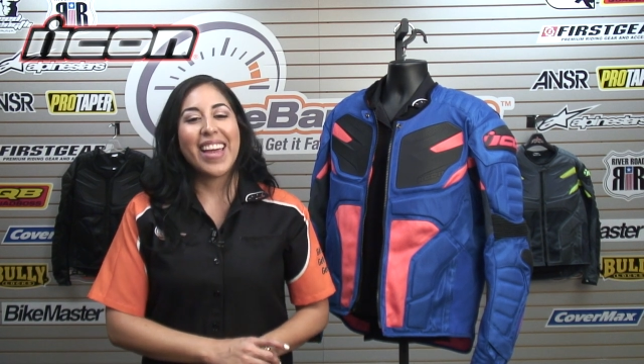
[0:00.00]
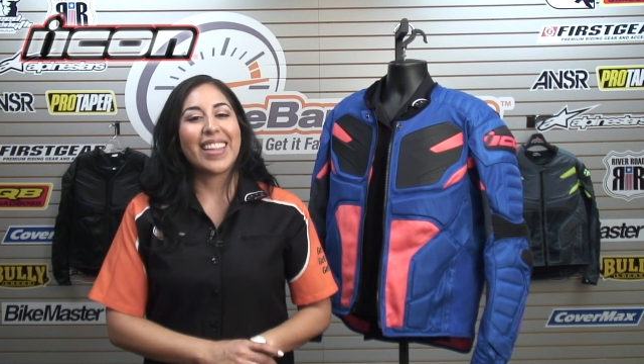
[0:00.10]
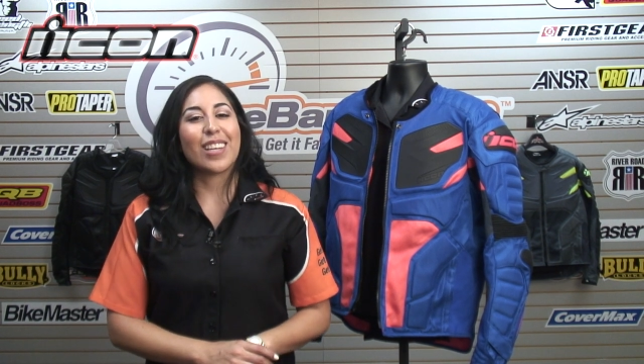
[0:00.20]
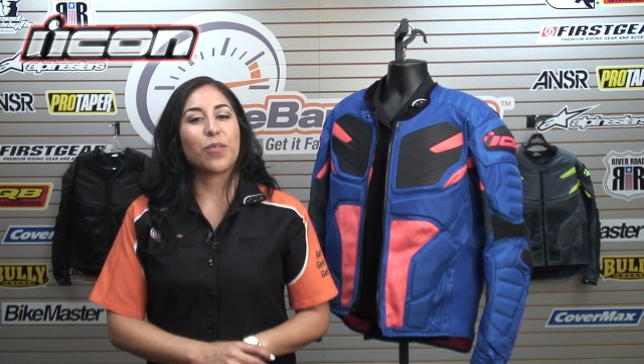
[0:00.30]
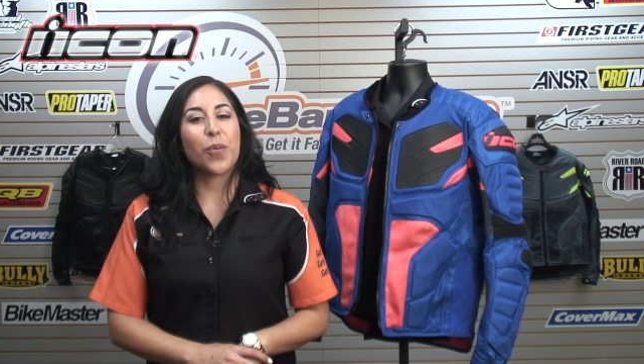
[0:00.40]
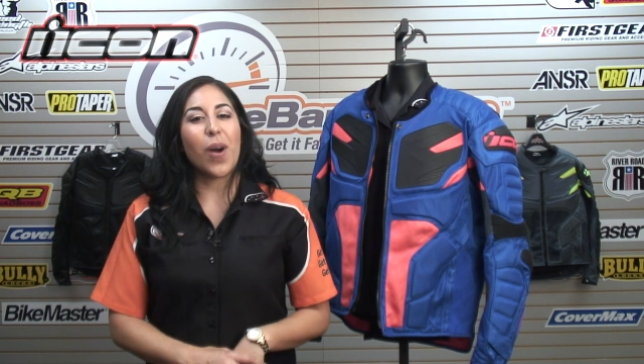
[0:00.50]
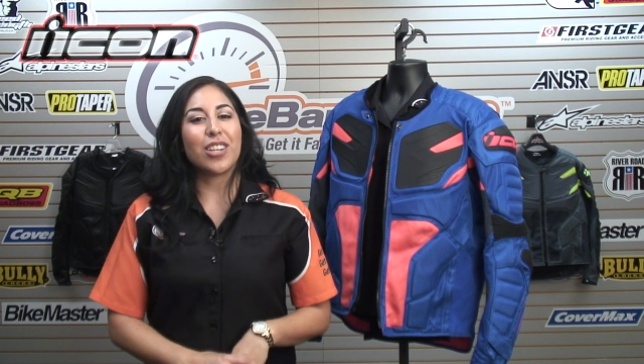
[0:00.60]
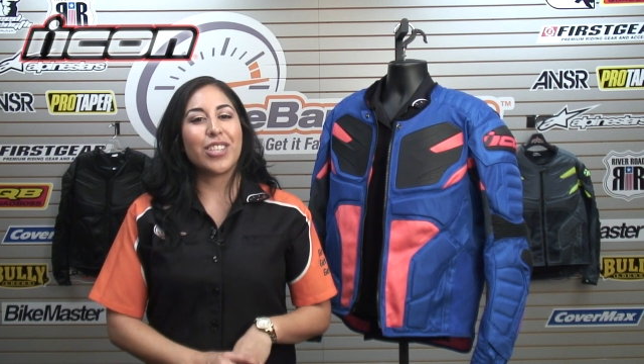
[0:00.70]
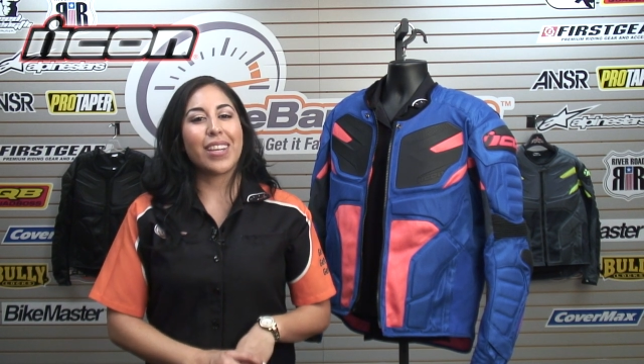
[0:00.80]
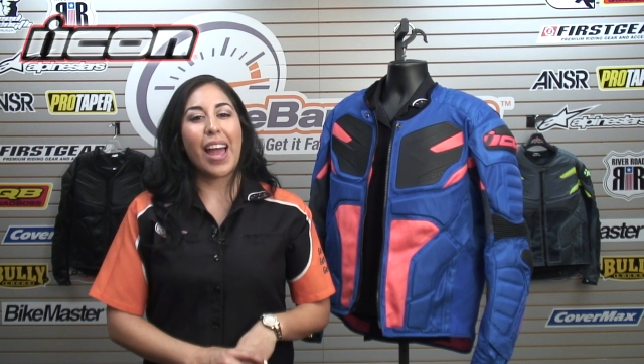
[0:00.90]
Thanks for
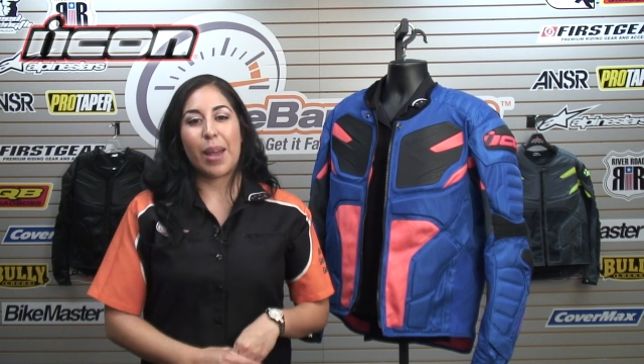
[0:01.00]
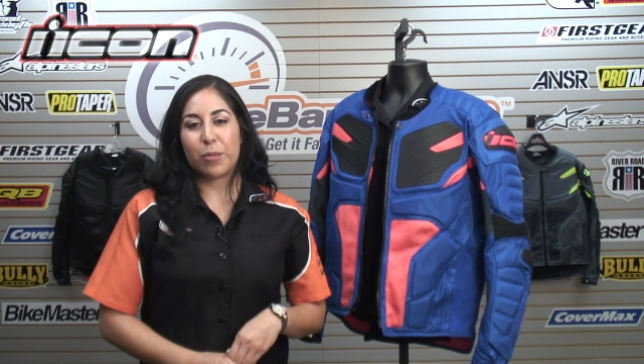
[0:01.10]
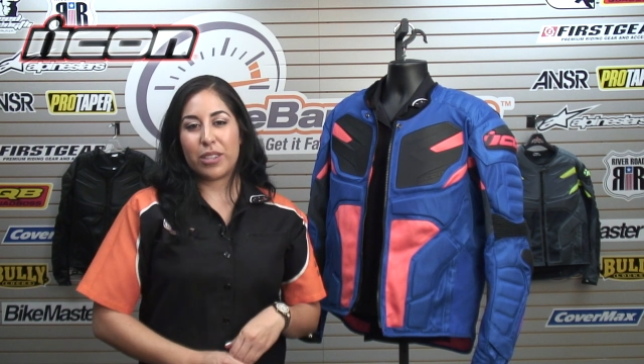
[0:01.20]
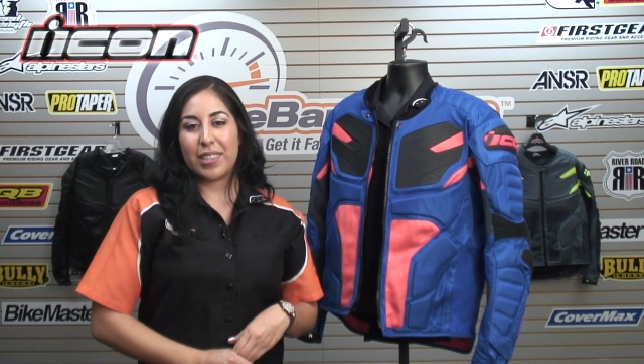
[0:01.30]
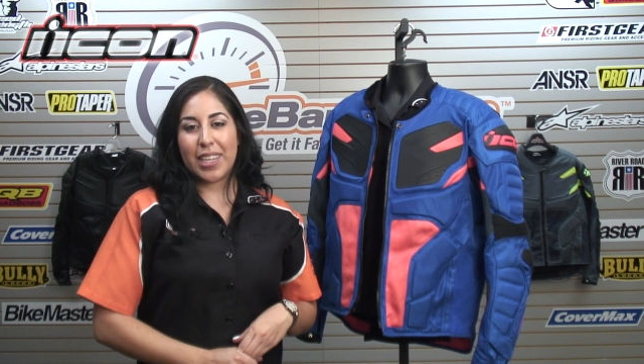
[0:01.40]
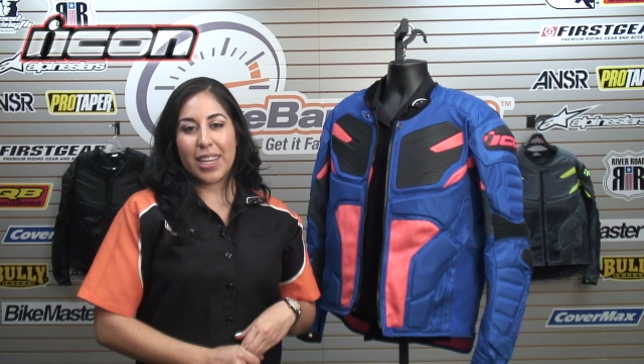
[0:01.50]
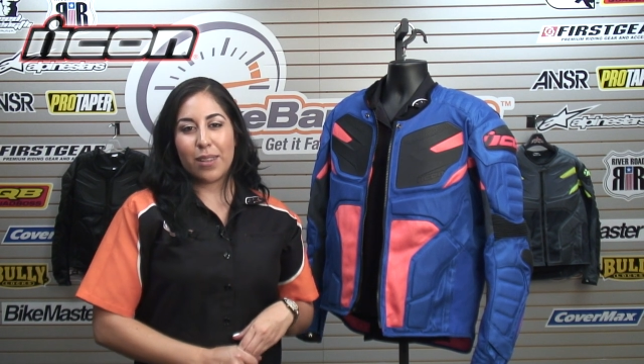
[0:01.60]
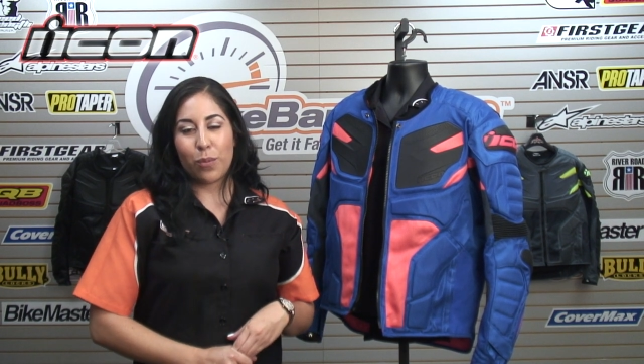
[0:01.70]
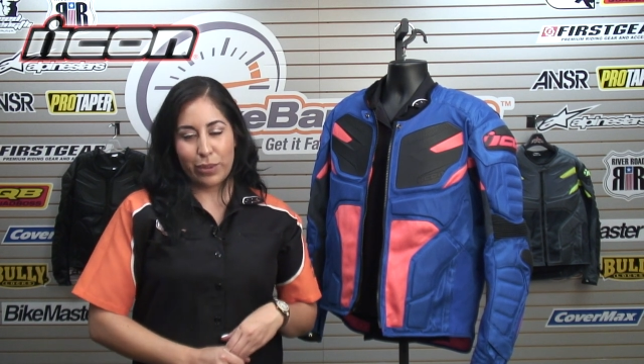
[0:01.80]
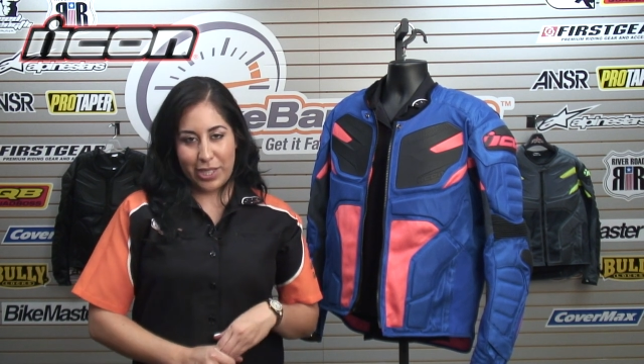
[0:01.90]
watching. I'm Christina.
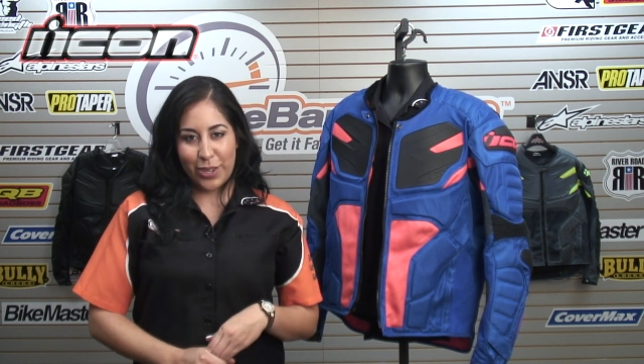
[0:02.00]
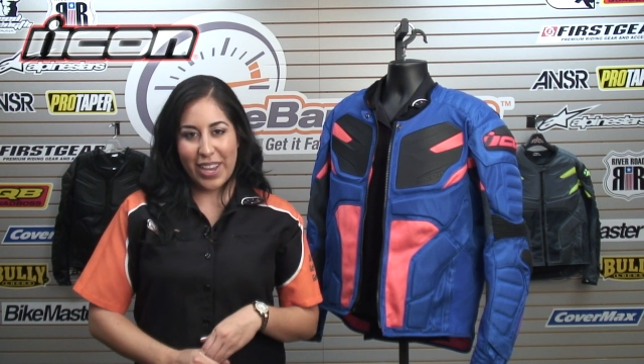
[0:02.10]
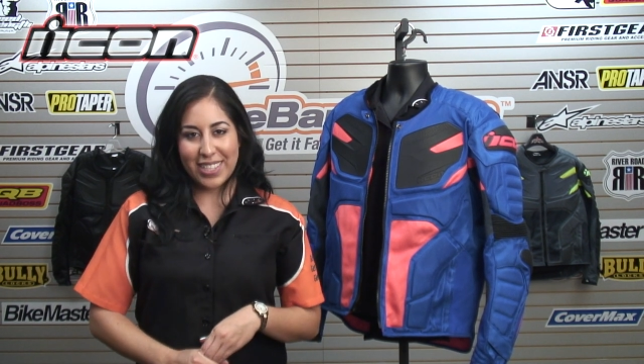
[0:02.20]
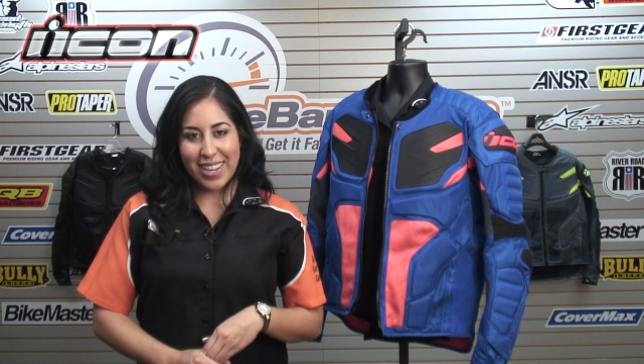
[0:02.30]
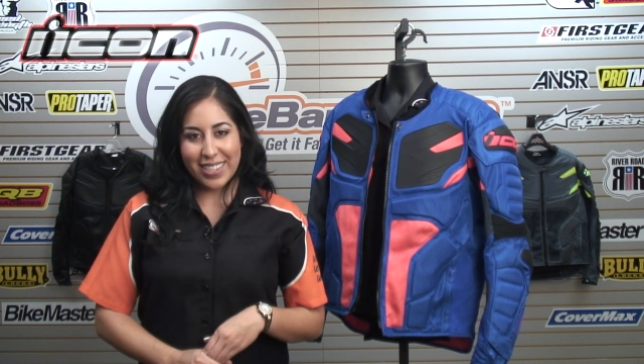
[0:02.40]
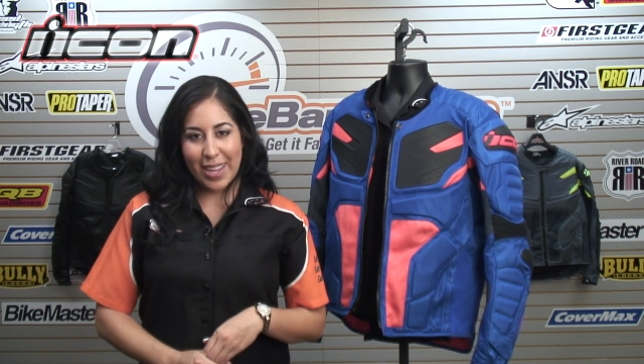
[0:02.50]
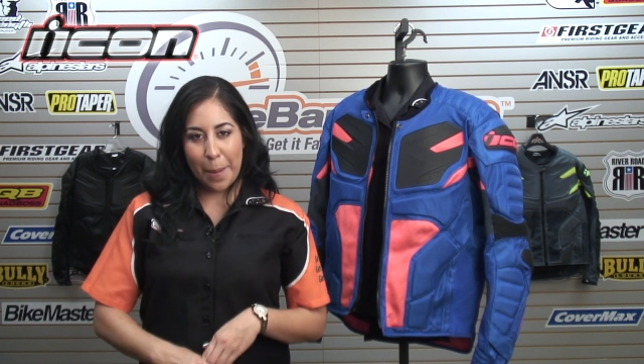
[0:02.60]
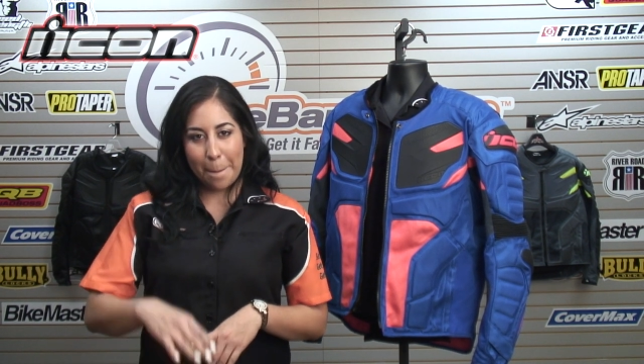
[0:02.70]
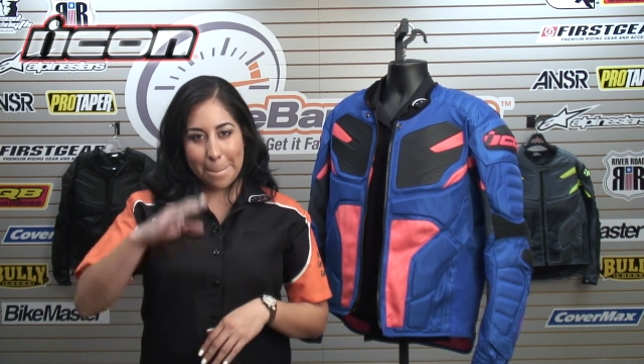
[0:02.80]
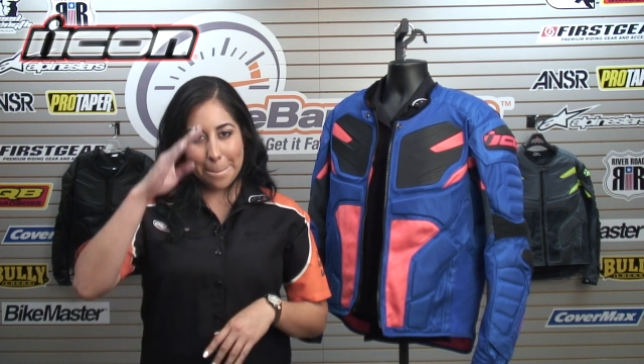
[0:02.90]
We'll see you guys next time.